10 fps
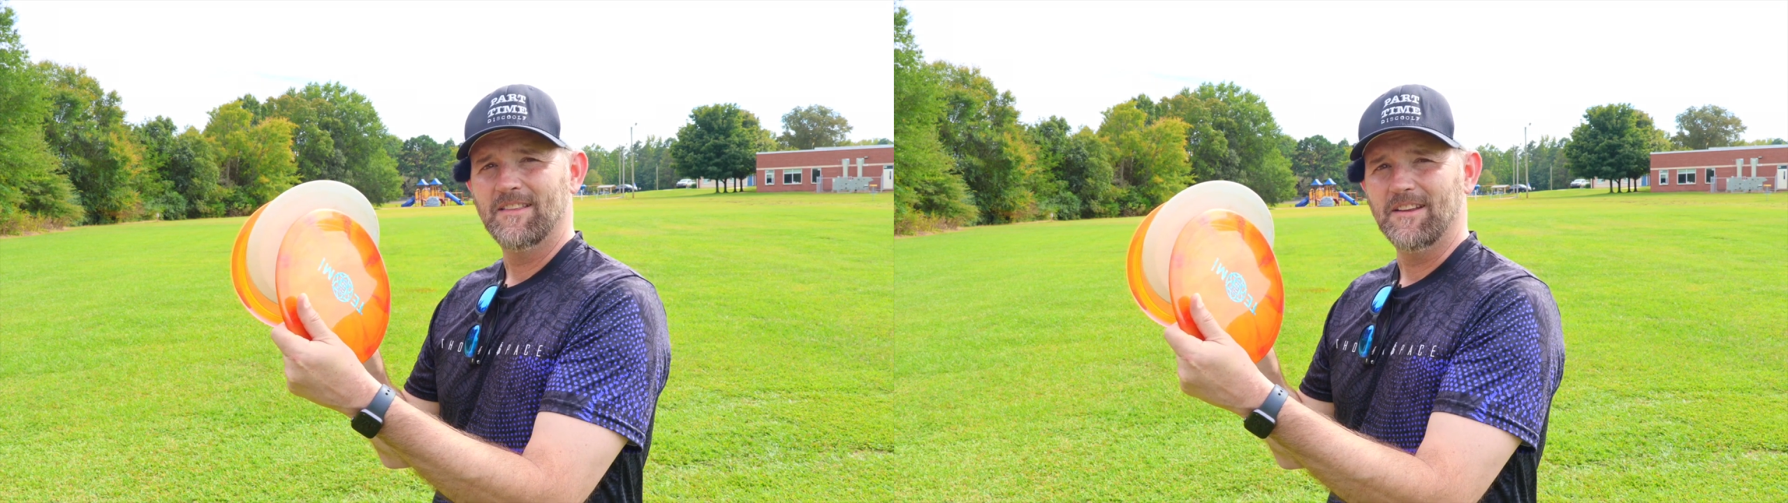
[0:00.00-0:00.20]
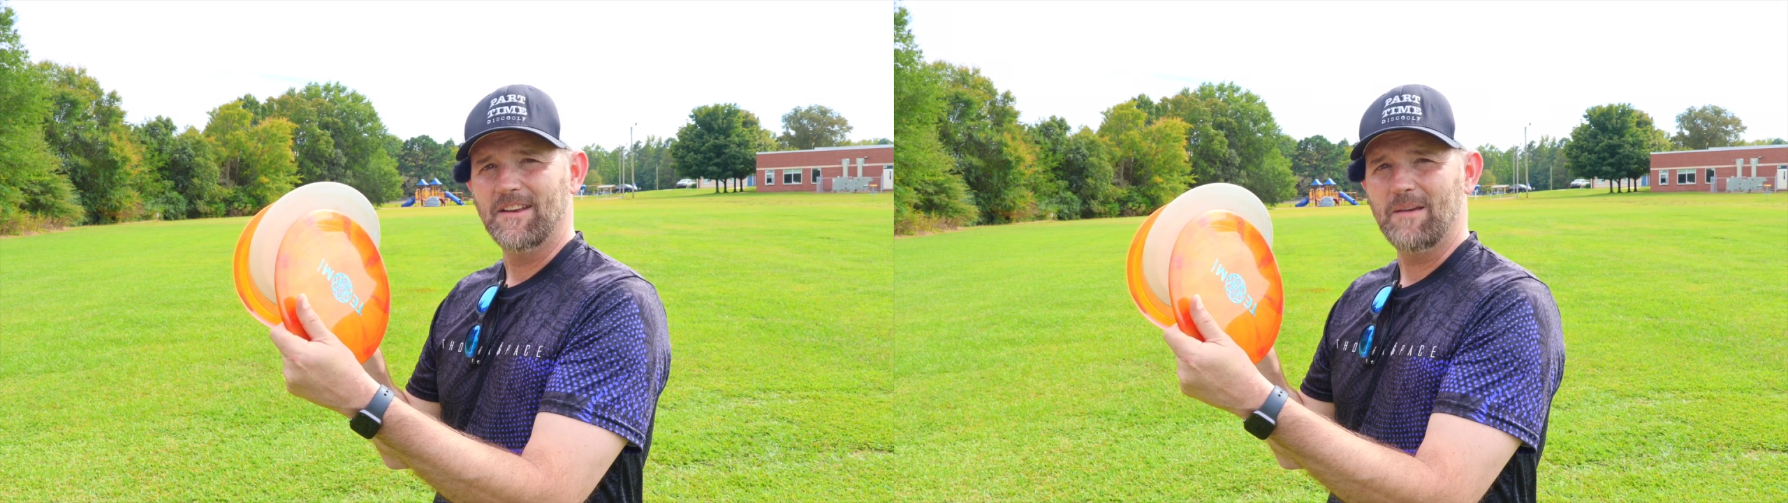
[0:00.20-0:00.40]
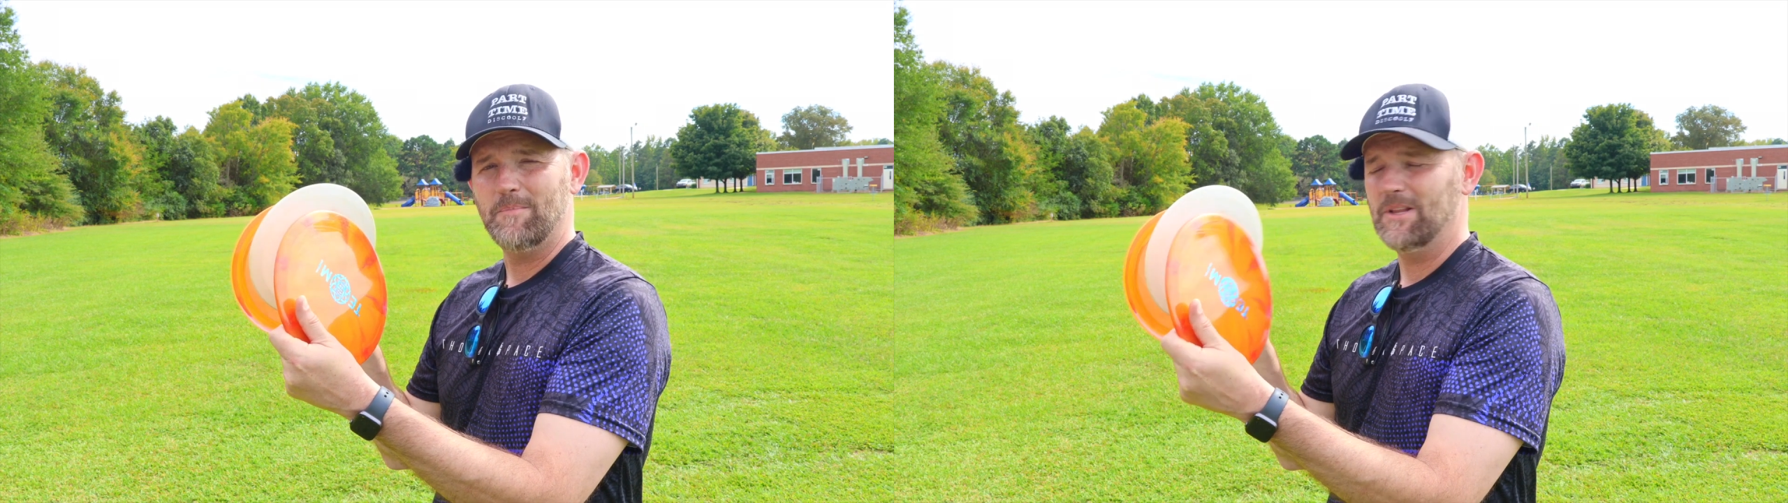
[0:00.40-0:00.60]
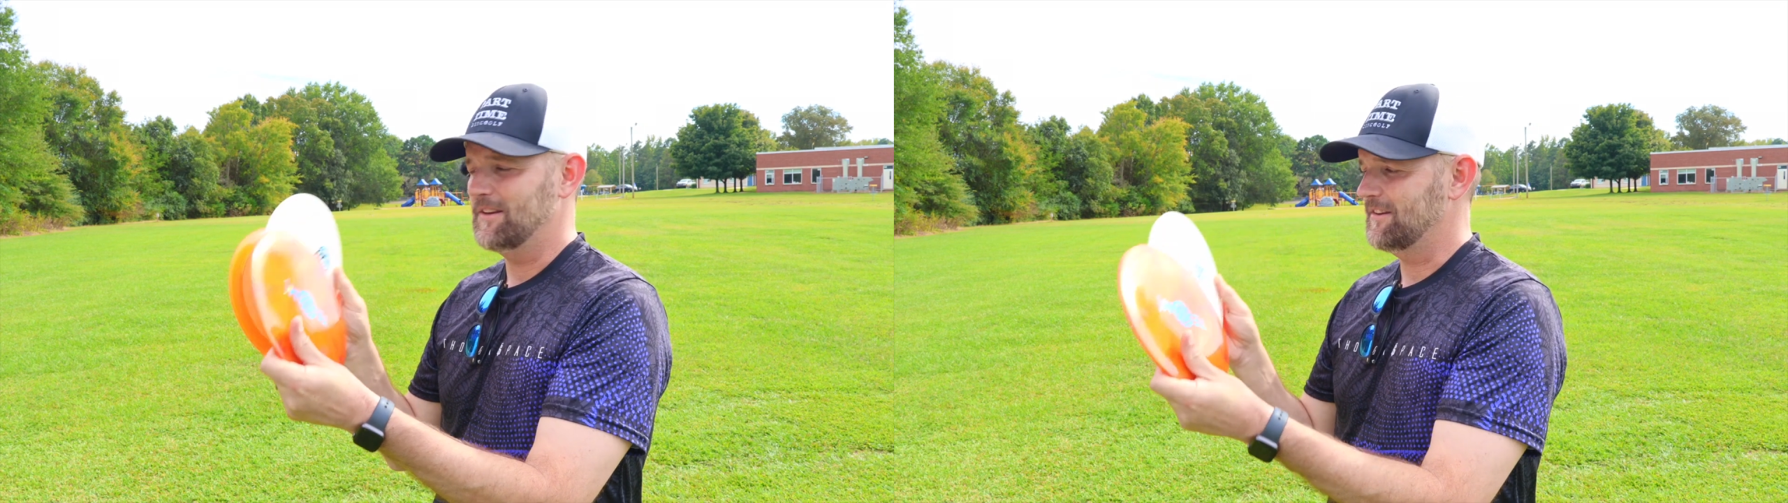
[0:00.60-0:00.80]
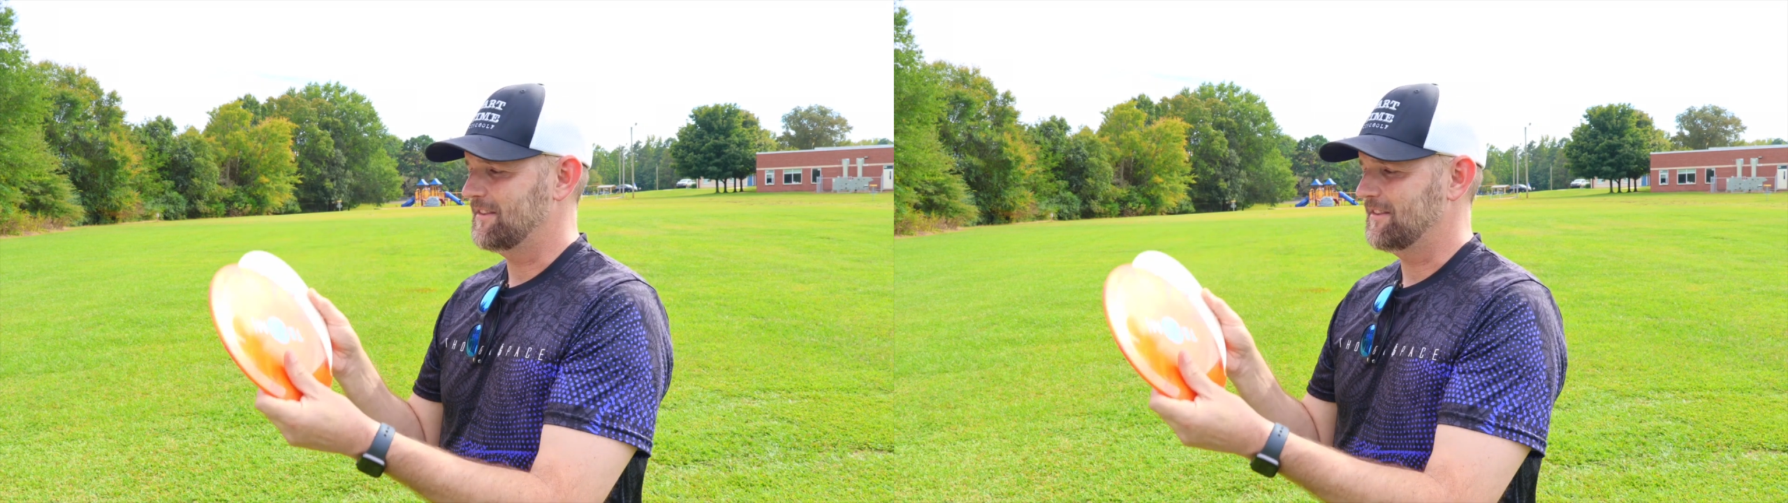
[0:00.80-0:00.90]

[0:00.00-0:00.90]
the Nebula